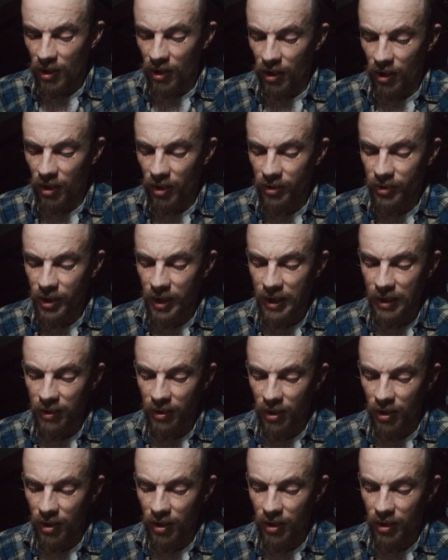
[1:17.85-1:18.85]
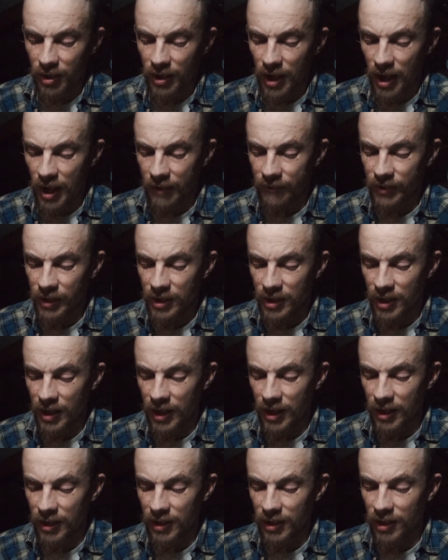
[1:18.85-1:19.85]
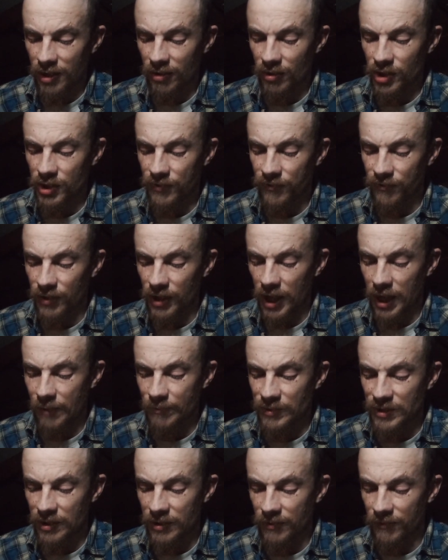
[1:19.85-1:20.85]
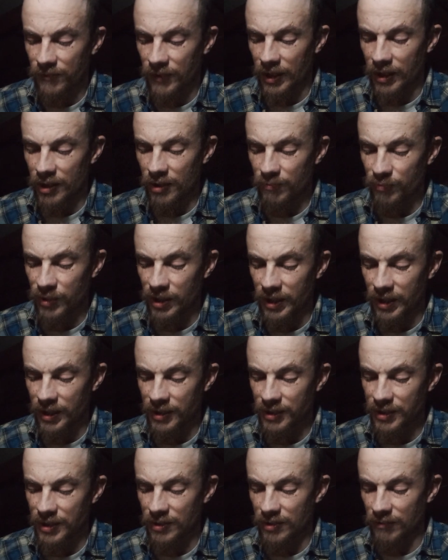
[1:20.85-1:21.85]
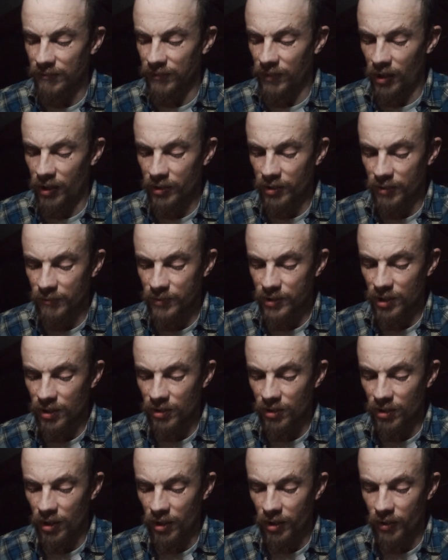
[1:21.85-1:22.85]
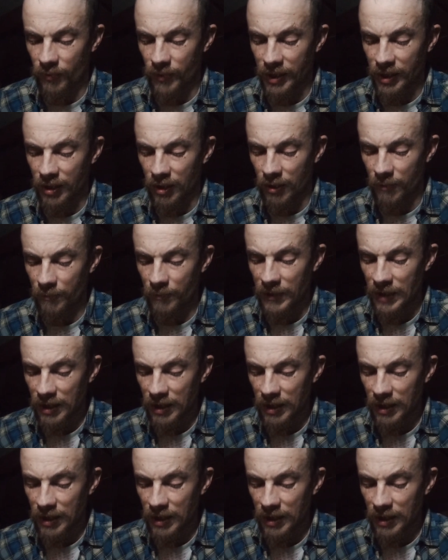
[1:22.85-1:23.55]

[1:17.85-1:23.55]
All night long, every night, huge flames in the fireplace, and the volume turned all the way up.